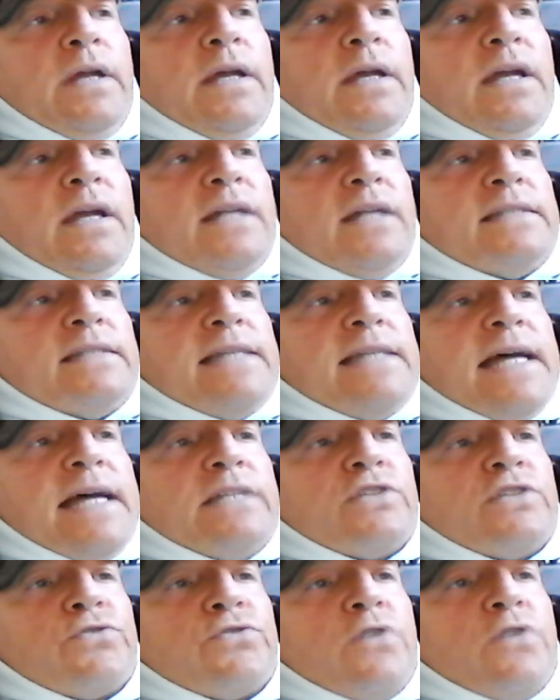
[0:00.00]
it stands
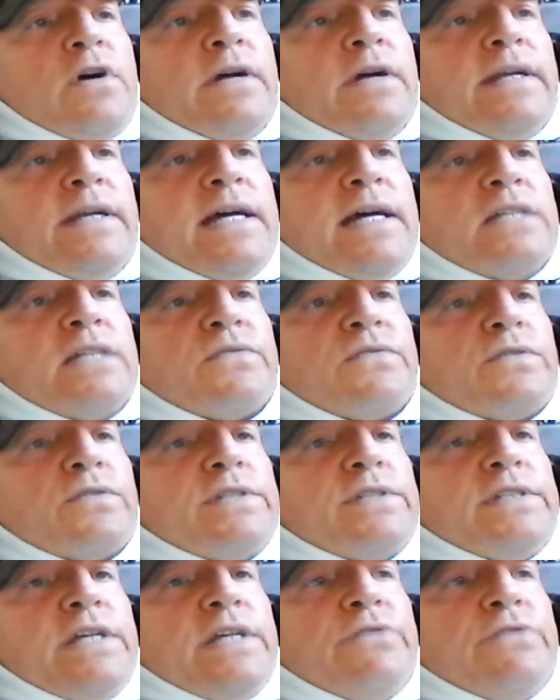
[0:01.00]
strong and has for
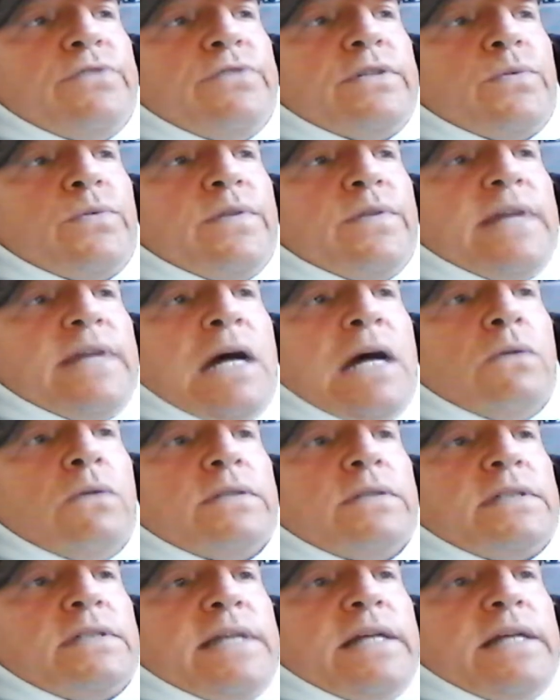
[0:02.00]
centuries with
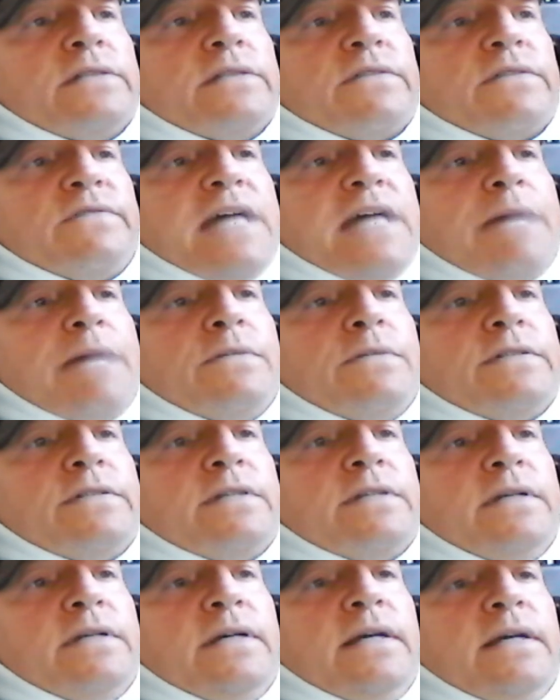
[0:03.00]
countless tales of tabards
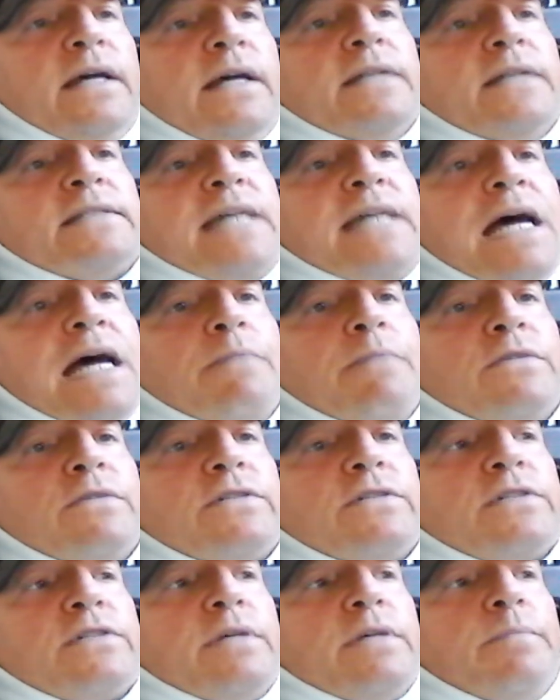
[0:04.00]
and
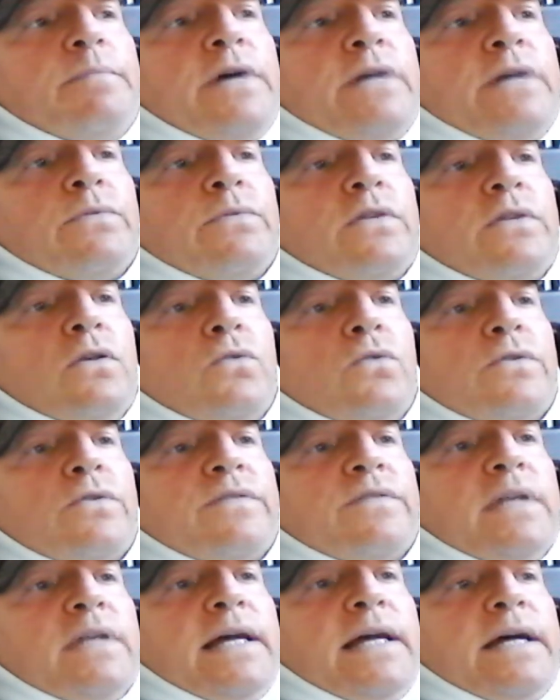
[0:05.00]
scabbards combined with the lore of
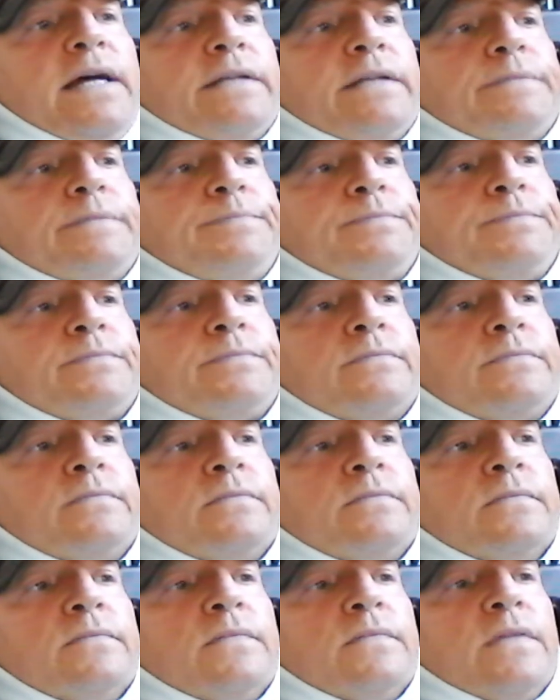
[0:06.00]
the land.
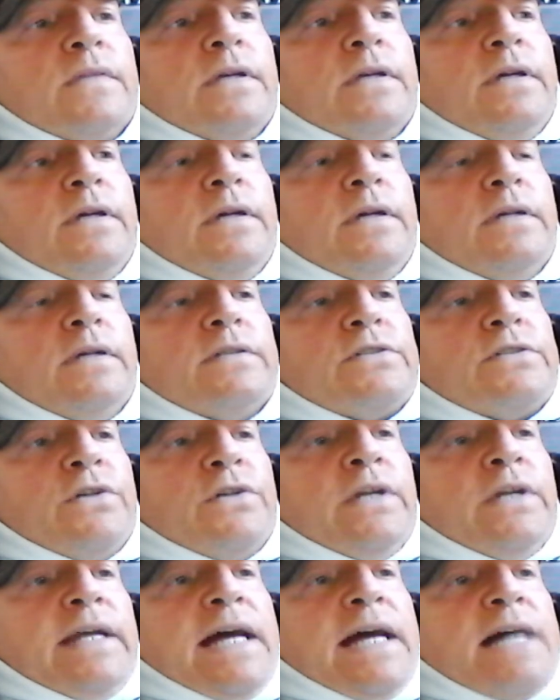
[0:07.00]

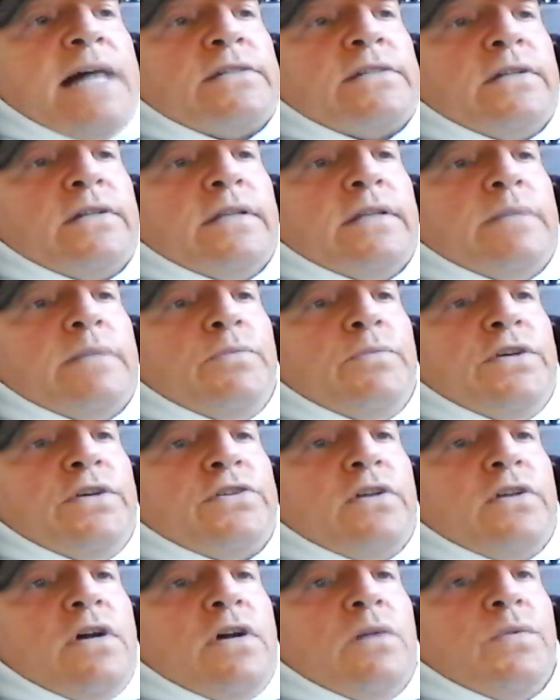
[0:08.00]
Stirling Castle and the bridge
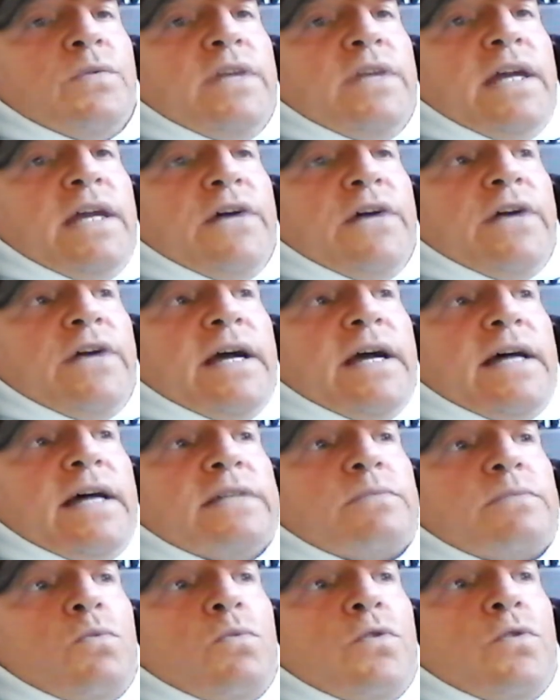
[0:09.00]
along with the area
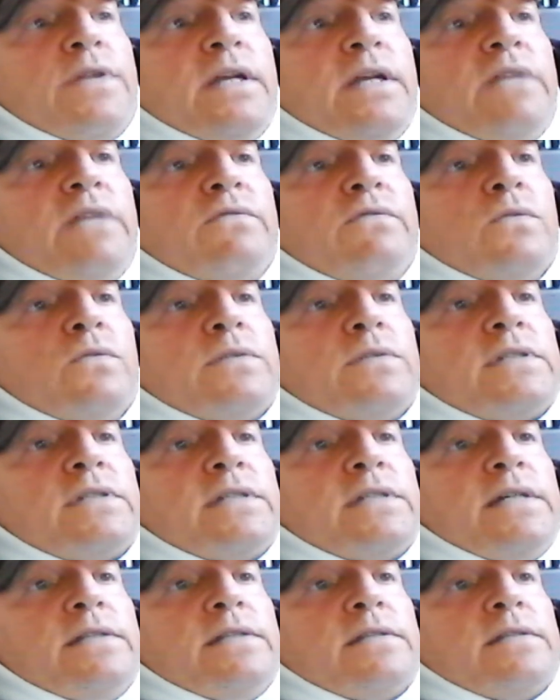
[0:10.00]
has more than influenced
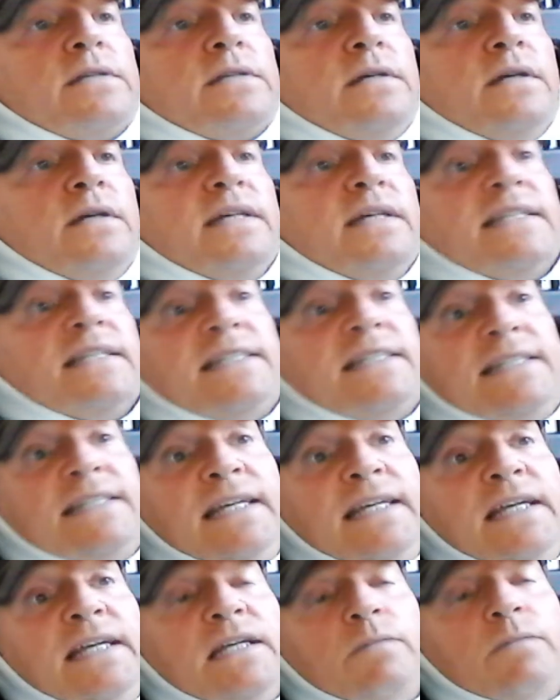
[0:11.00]
scenes
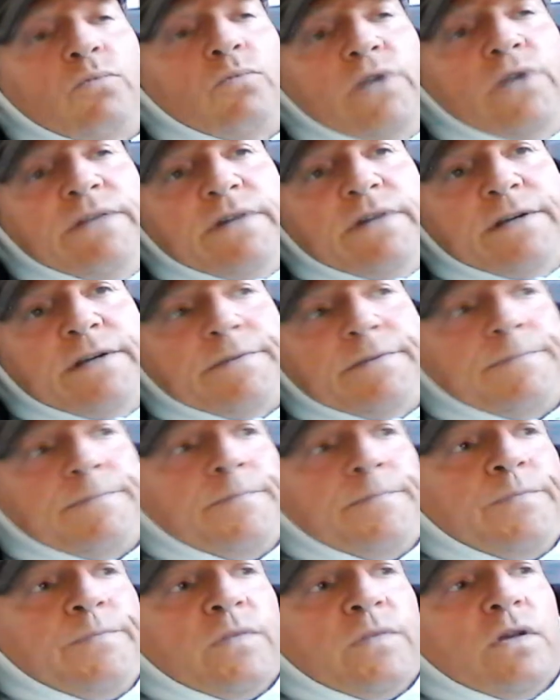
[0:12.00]
seen in Braveheart,
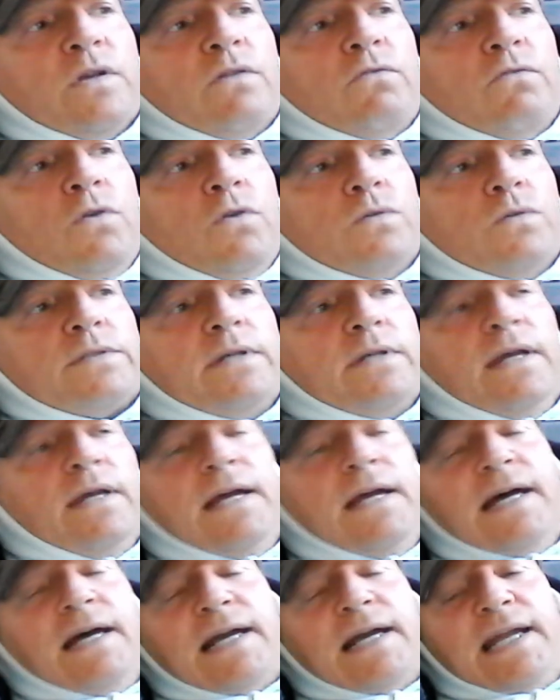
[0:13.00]
Rote
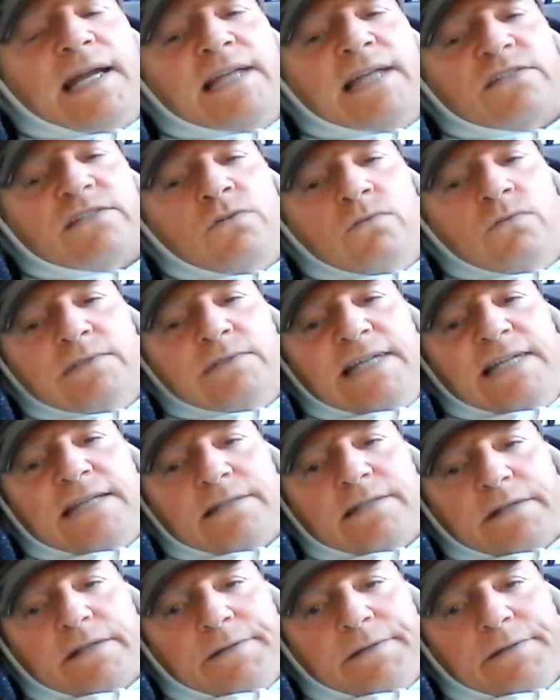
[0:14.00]
raison d'être.